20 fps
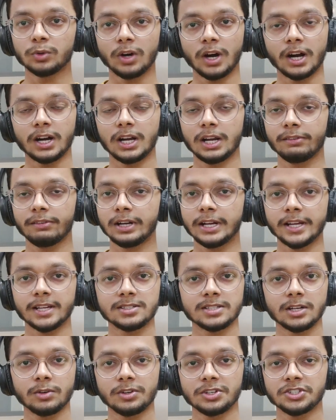to hard level
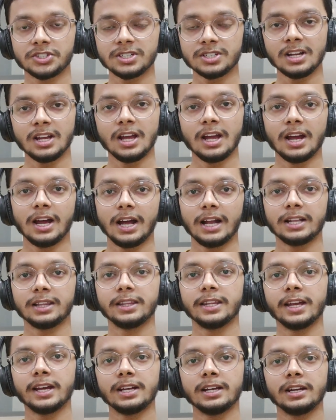DSA question.
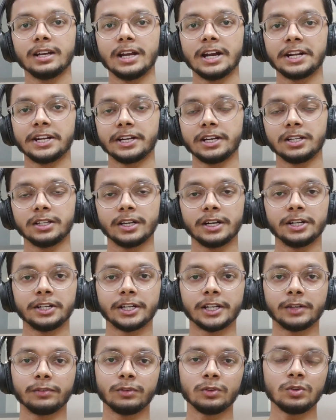And then later in the
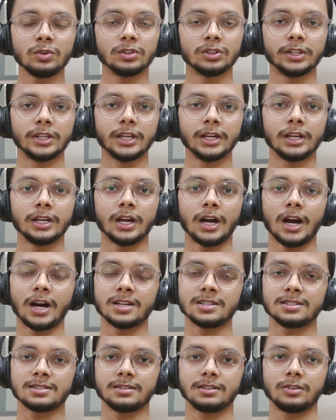interview, they
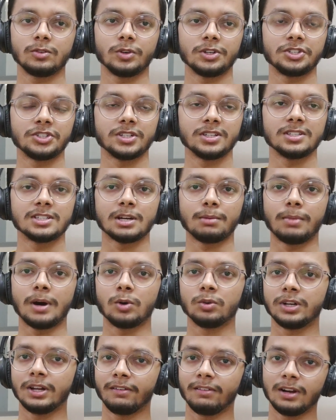ask questions
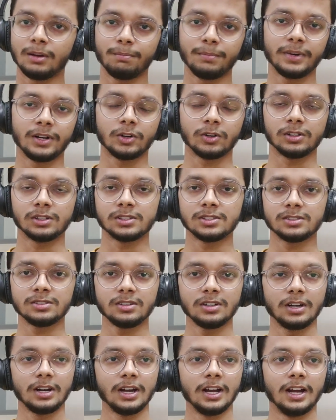about development also.
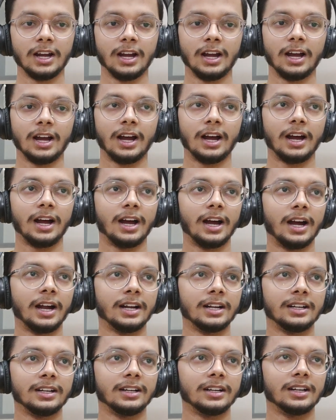
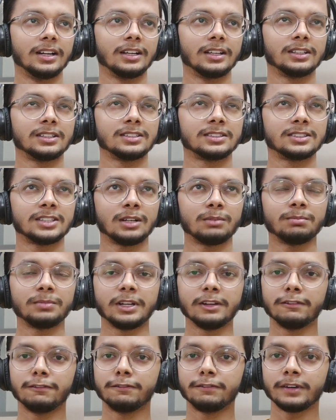And some
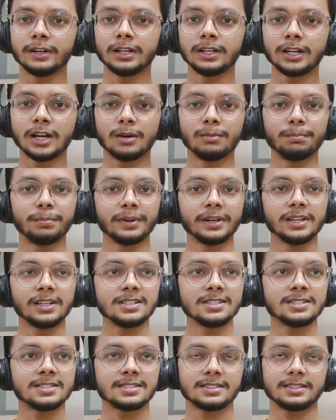different
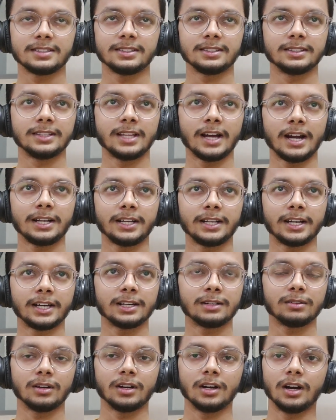companies that
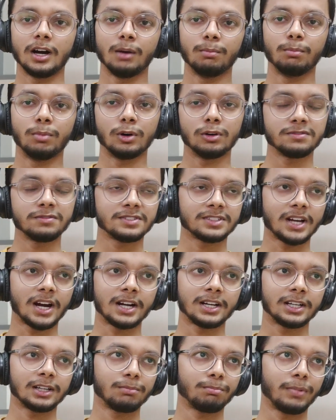are above
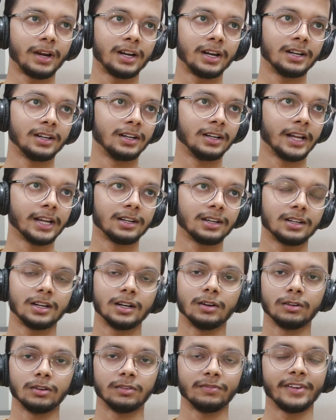startup and like
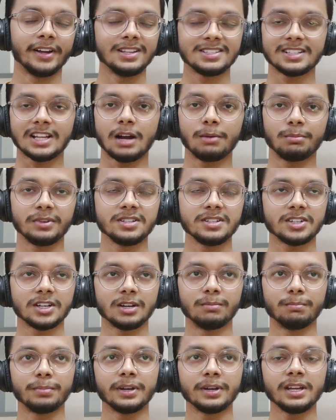well-established
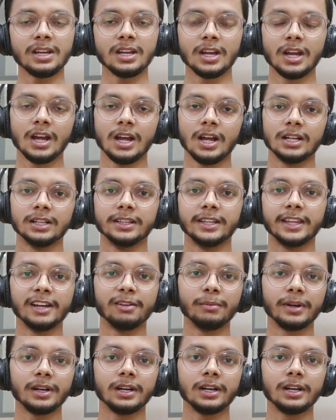company, they
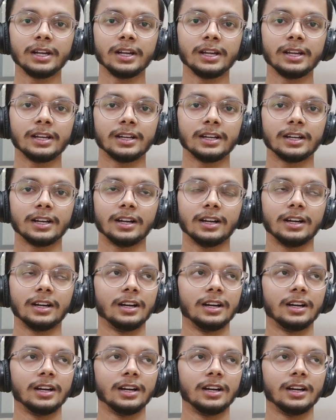mainly